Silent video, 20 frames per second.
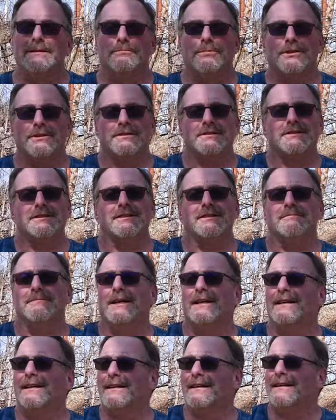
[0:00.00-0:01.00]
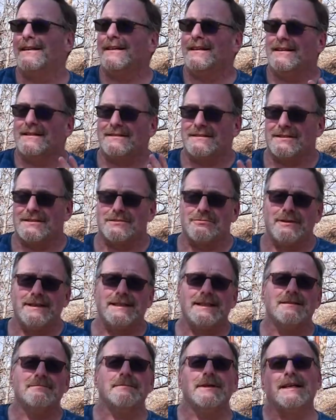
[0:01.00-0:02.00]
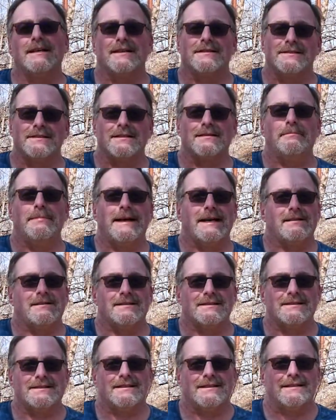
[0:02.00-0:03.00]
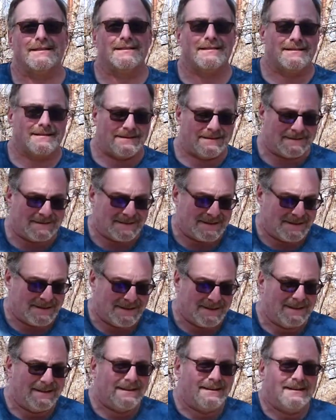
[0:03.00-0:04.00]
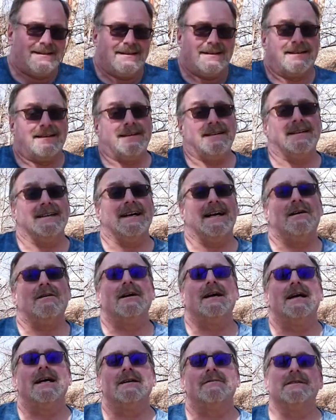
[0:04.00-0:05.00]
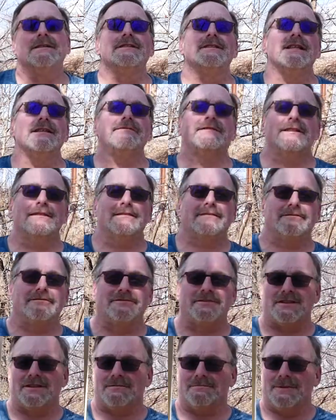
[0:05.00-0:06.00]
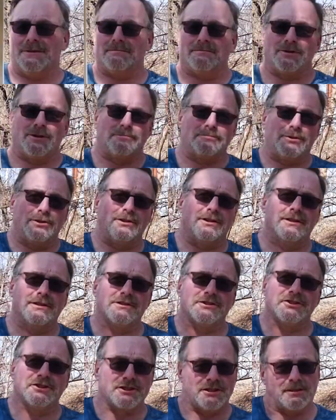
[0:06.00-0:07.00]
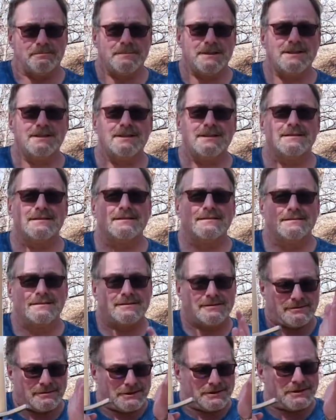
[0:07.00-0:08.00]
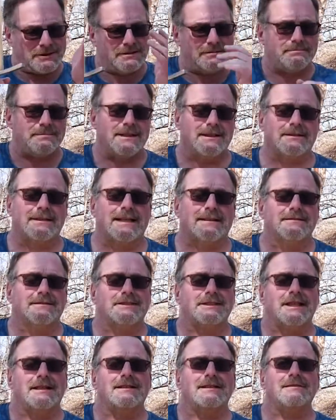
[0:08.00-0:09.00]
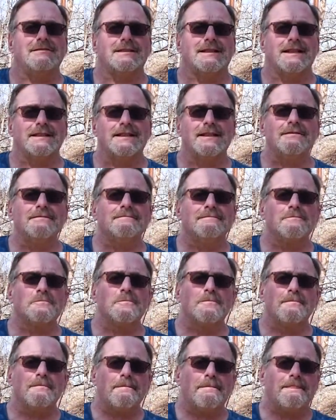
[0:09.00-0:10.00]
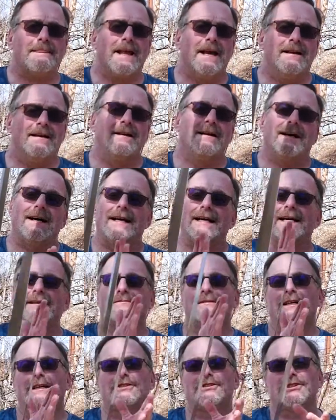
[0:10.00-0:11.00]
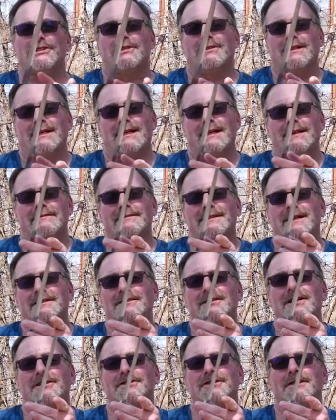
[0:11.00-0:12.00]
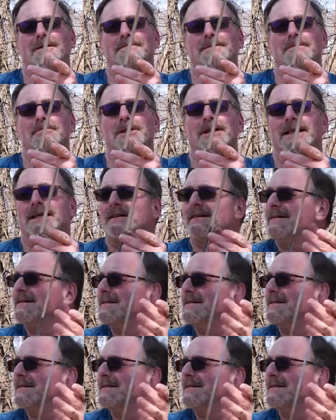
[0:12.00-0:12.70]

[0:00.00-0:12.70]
burdensome to swing it because of the balance. Now, I received it from Purpleheart Sharpened. Christian, big shout out, thank you. I have not touched up the blade.